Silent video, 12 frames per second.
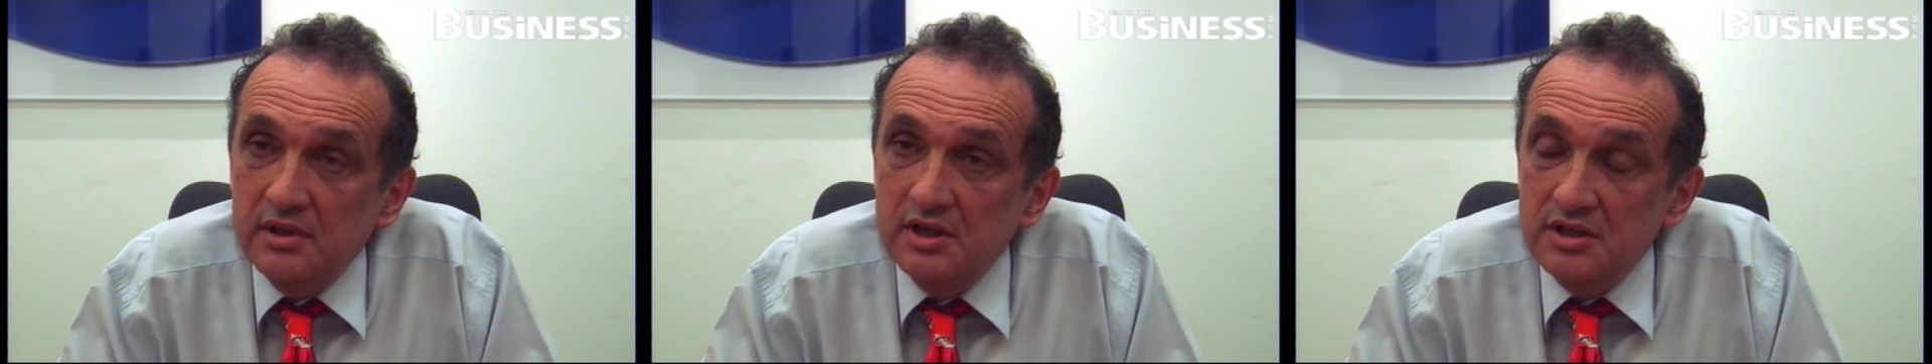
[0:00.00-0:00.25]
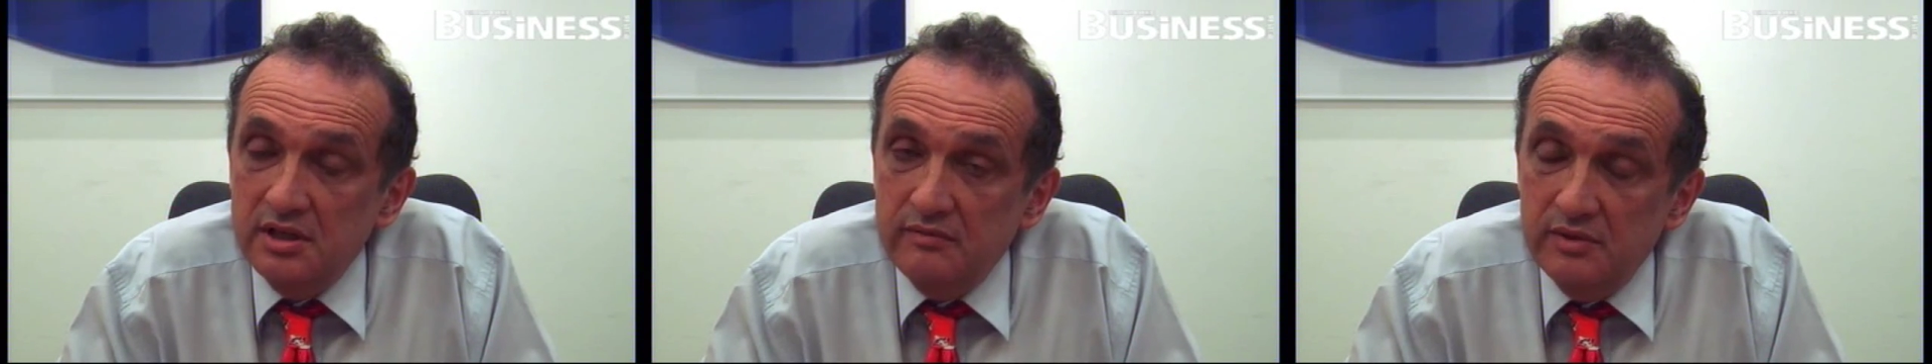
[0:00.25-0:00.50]

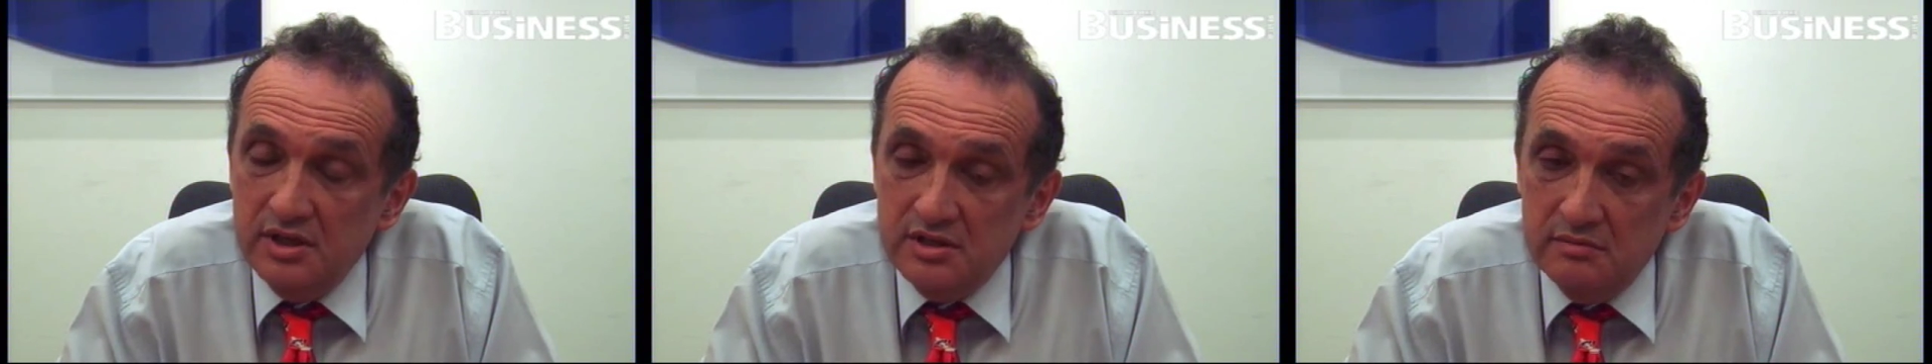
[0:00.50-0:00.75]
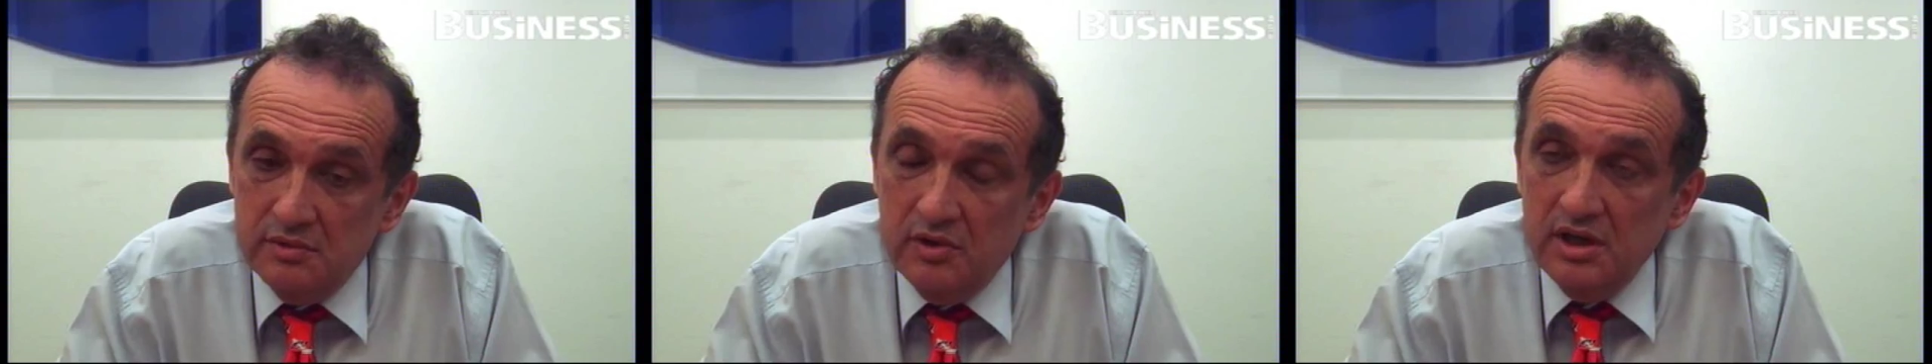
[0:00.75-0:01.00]

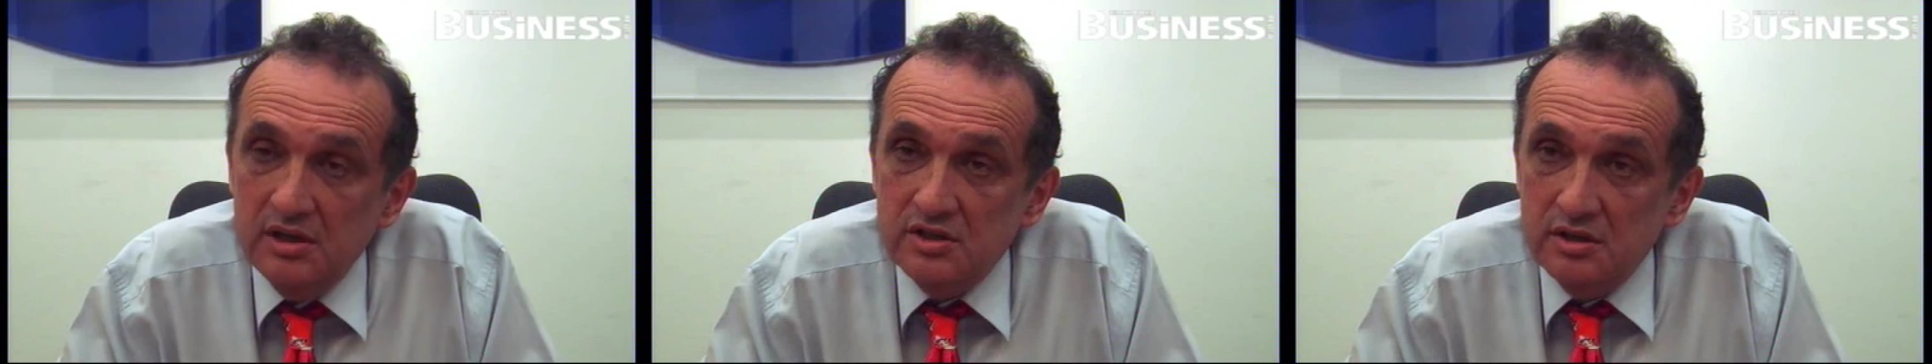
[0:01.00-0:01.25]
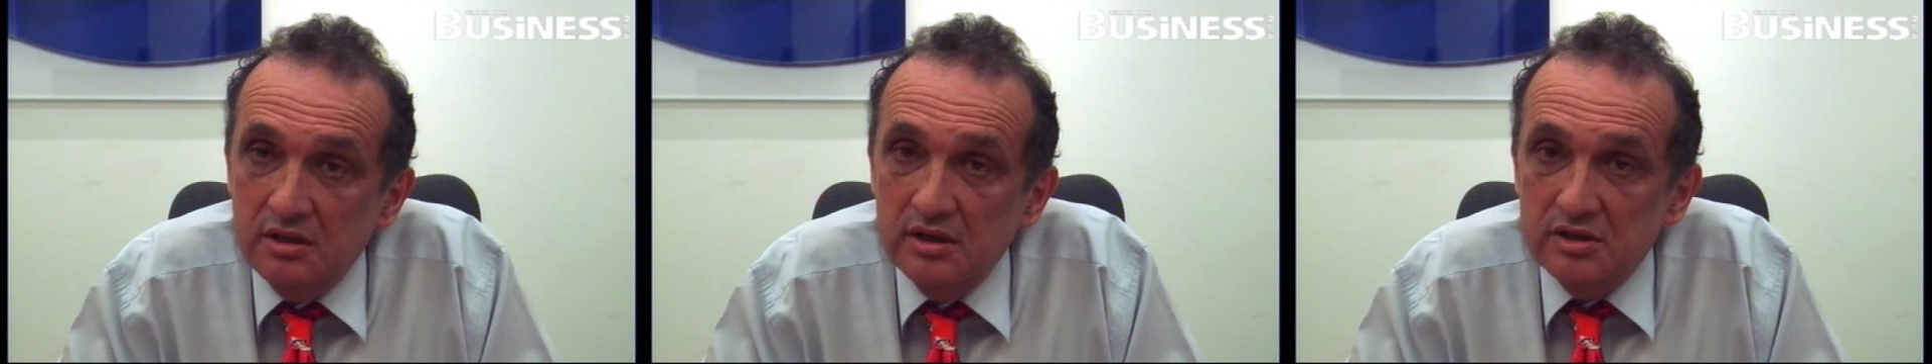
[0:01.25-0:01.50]
There's a marine
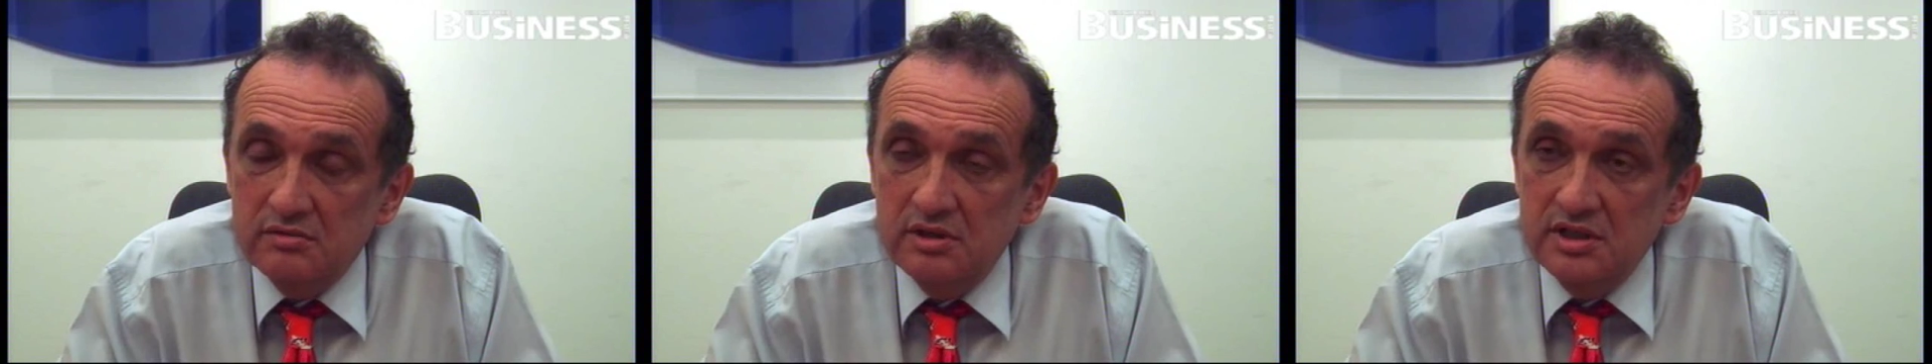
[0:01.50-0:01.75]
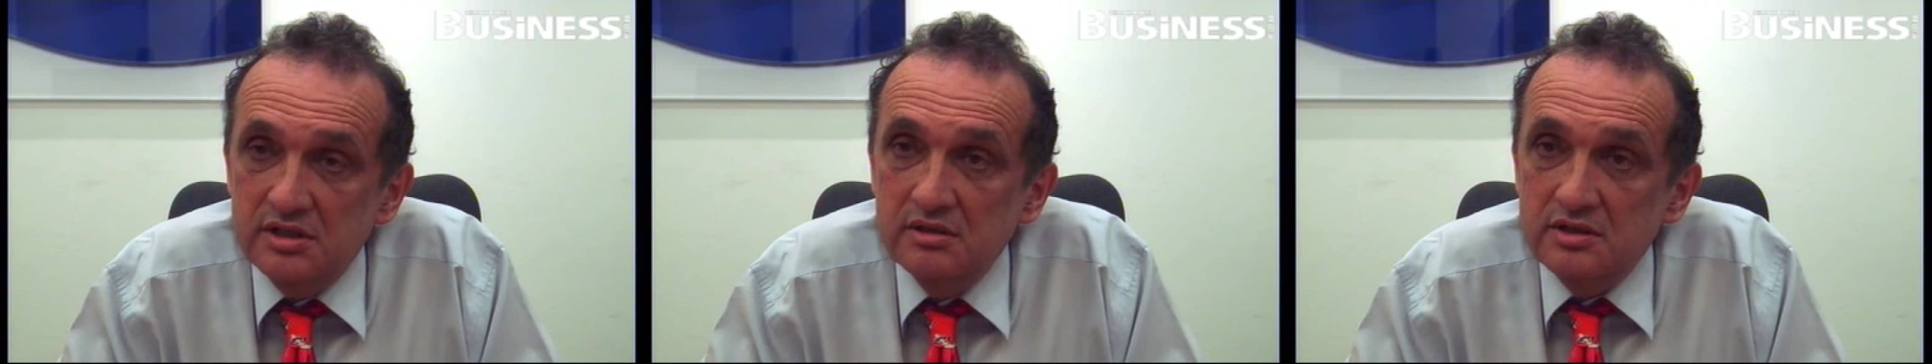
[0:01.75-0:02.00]
science
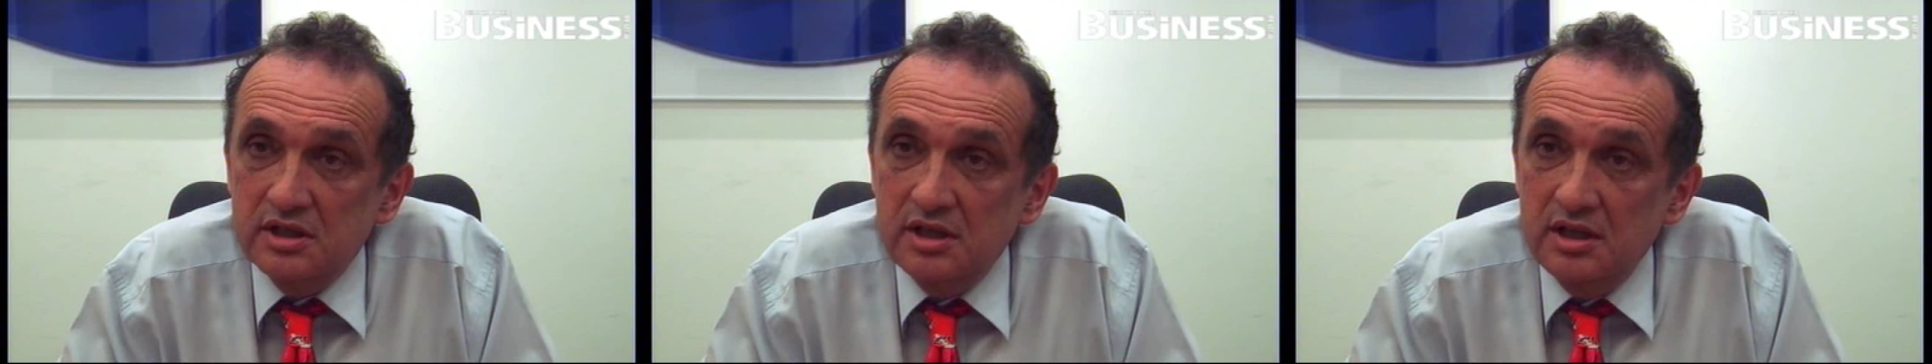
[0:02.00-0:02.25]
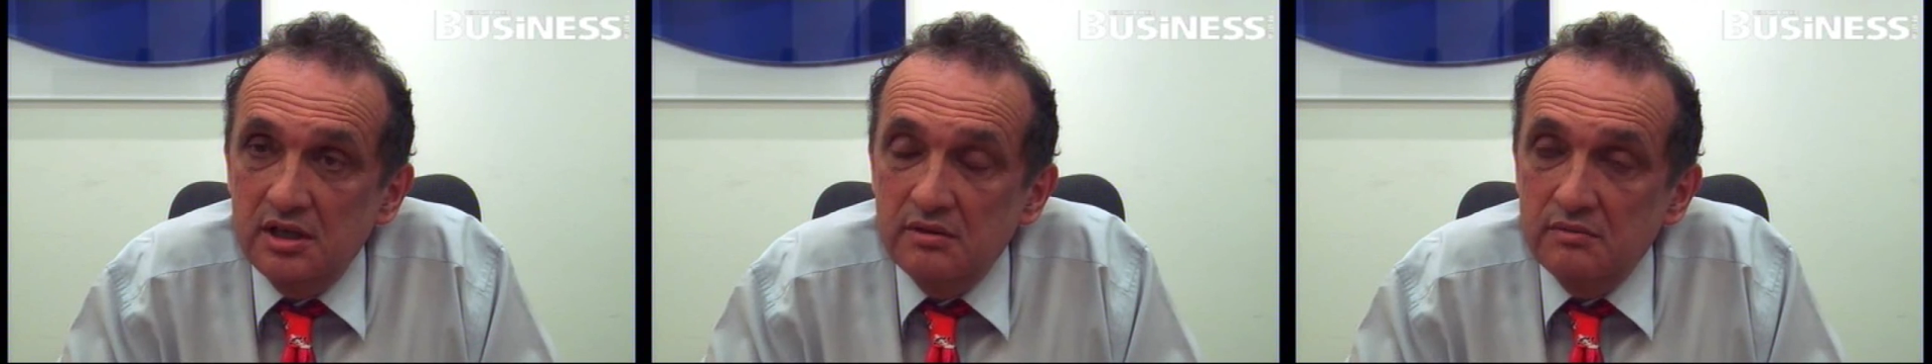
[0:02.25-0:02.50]
researcher
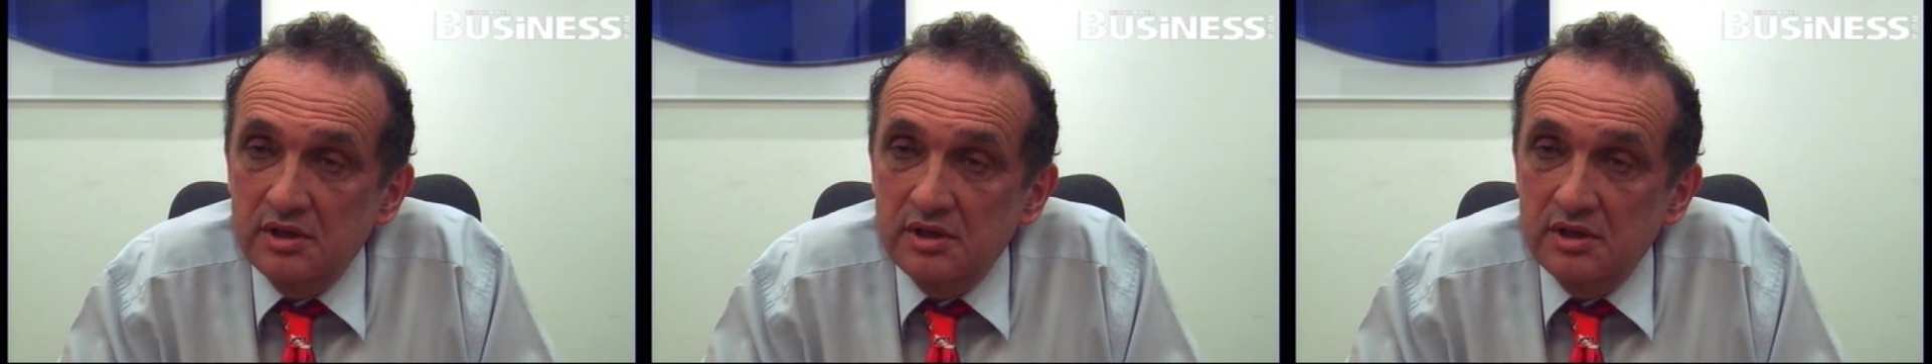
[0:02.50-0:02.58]
here,